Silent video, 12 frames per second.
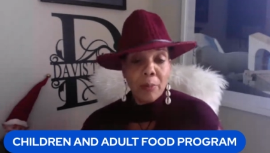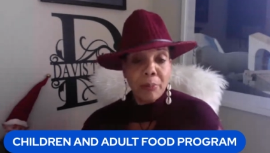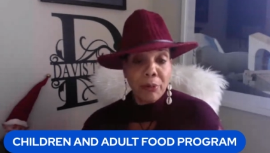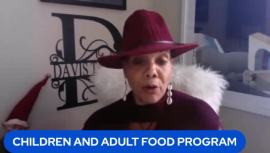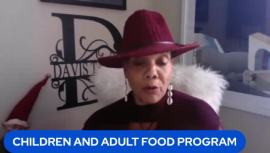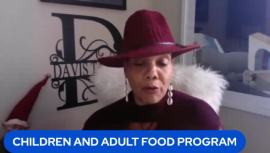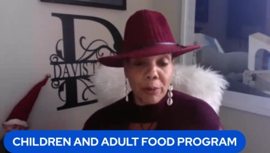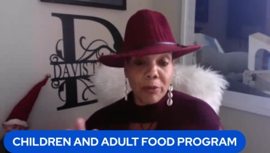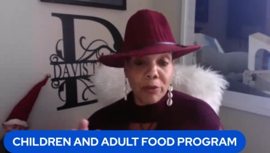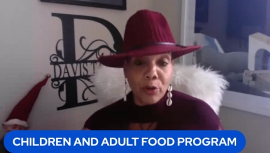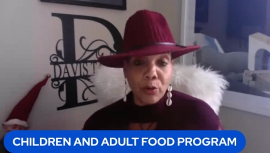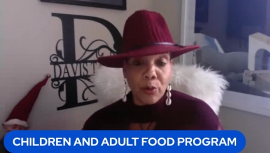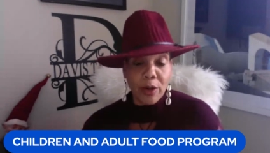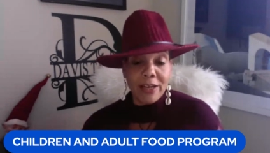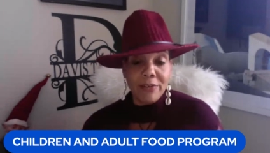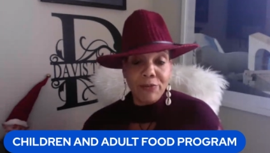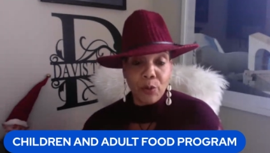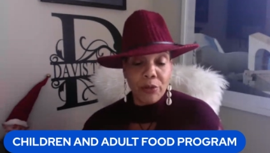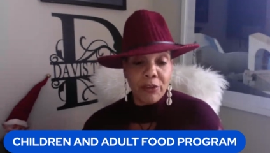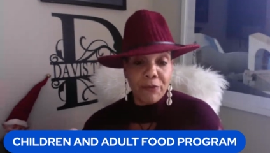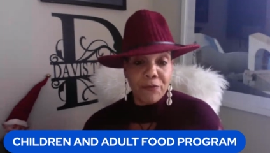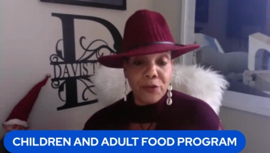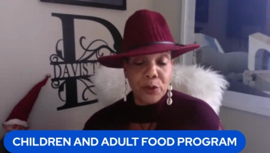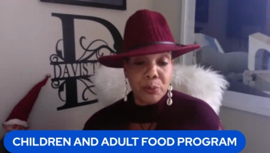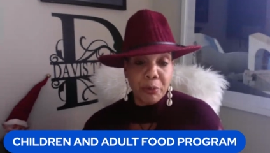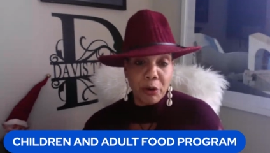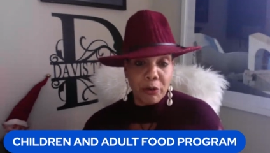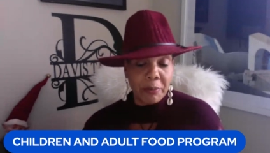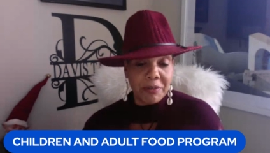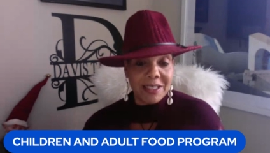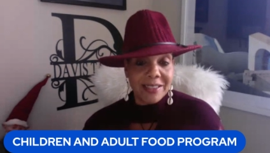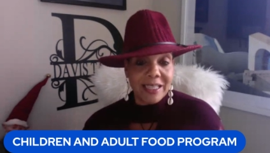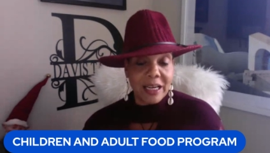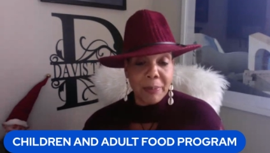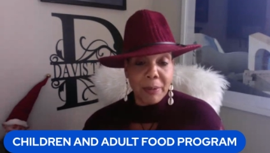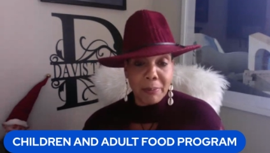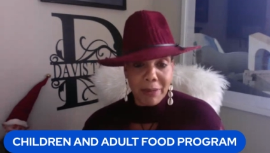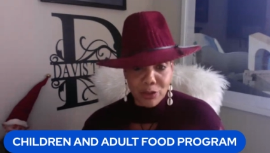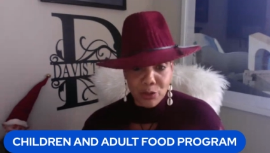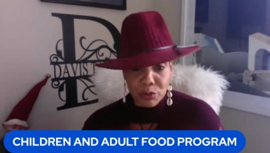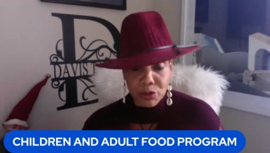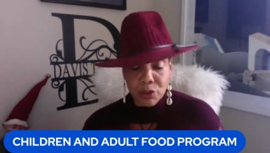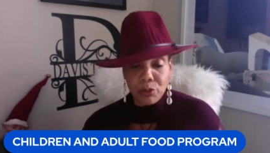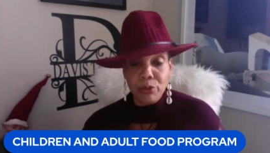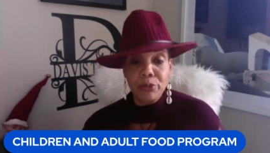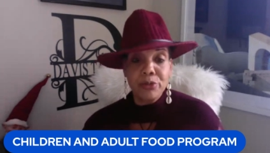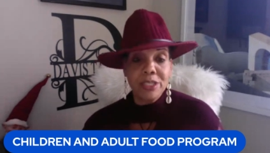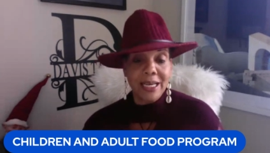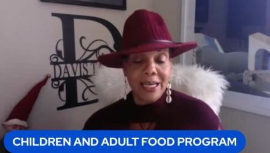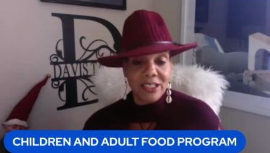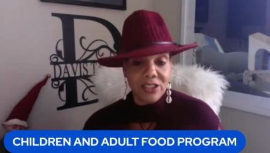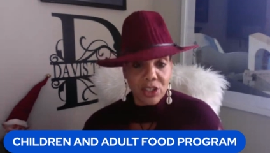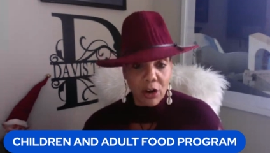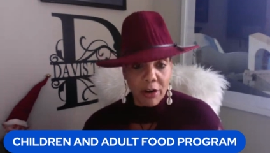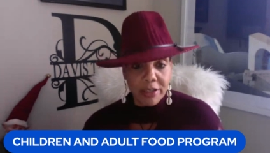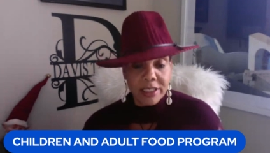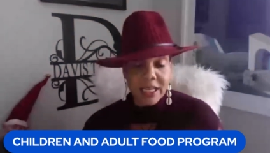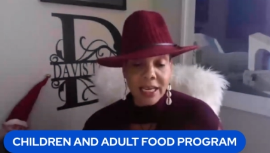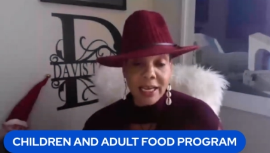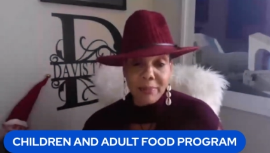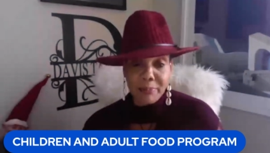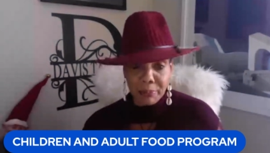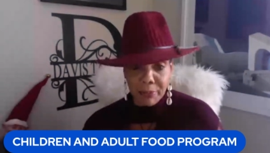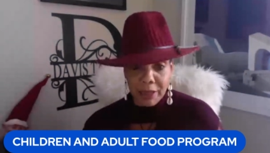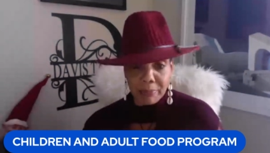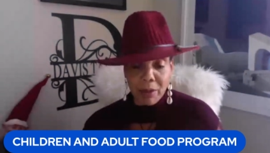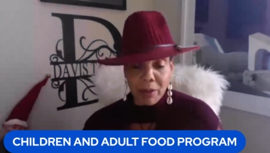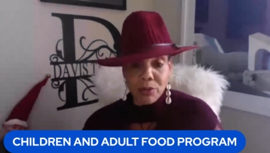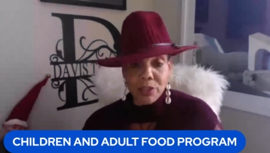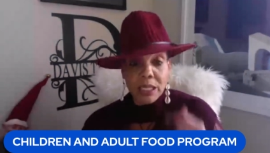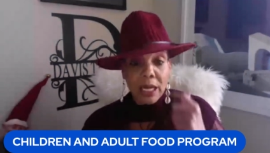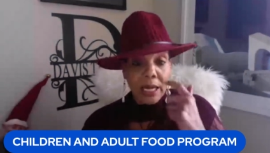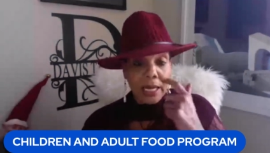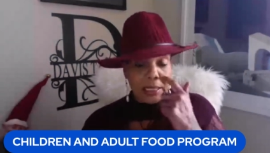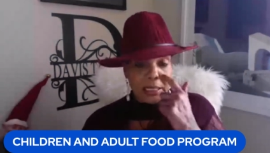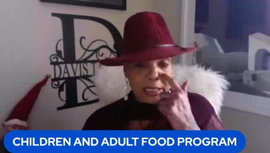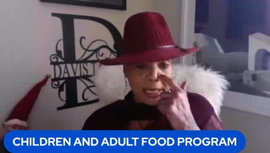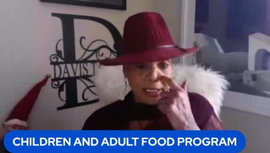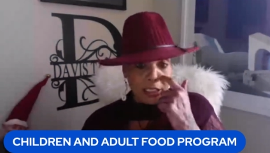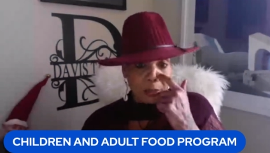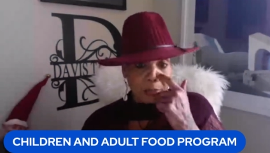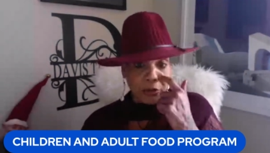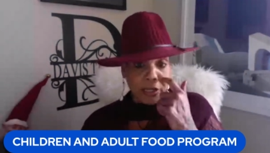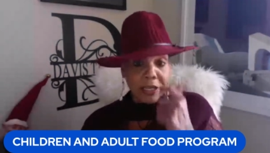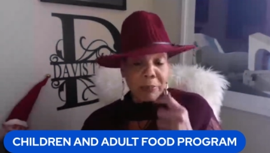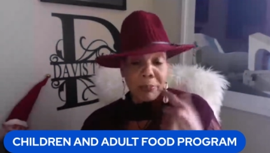program or the grant for the food program that's set up in metro schools, Head Starts, and, and most state pre-